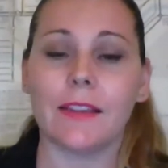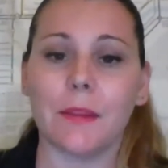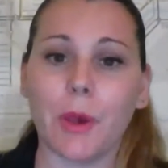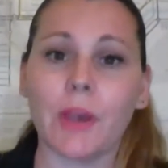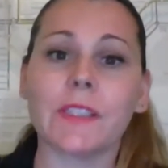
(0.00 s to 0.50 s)

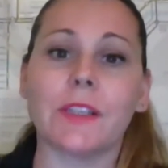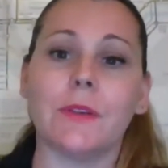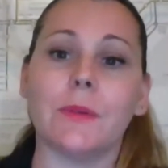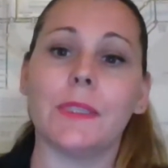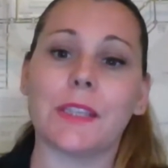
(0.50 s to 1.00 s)
the person
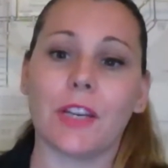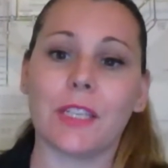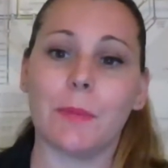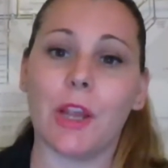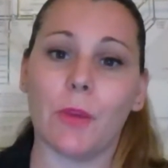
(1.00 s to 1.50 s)
who is going
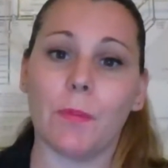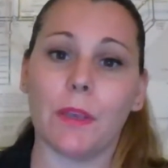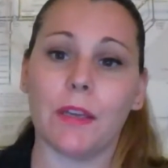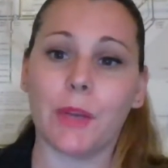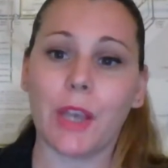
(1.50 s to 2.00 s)
to be
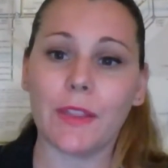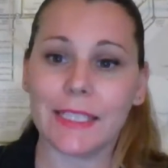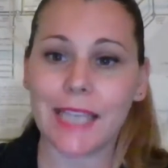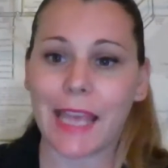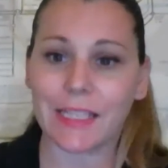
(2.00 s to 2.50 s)
open, and we only
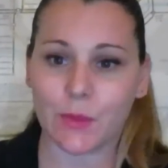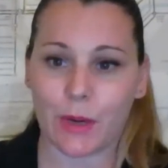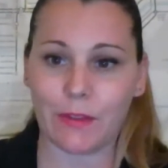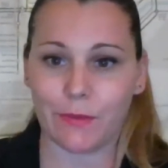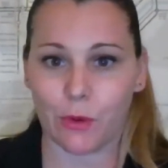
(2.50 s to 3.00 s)
take
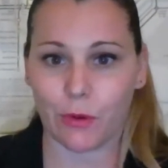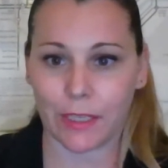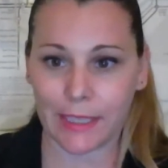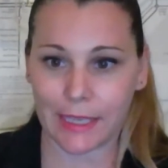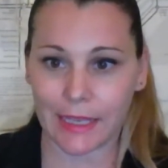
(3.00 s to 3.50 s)
24 a
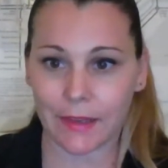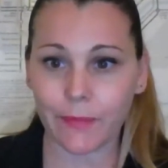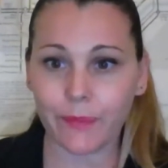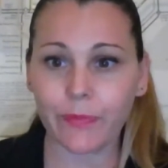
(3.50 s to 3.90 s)
year.